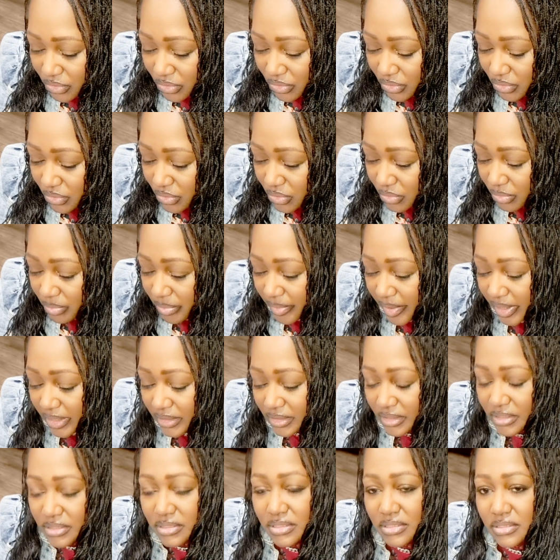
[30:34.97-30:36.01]
group,
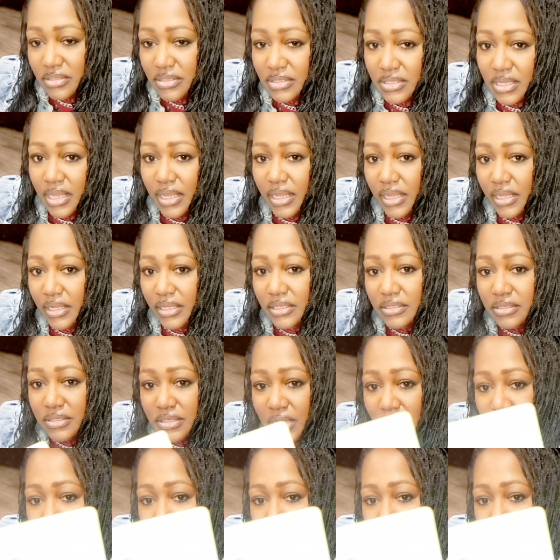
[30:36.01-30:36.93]
and this is saying it's time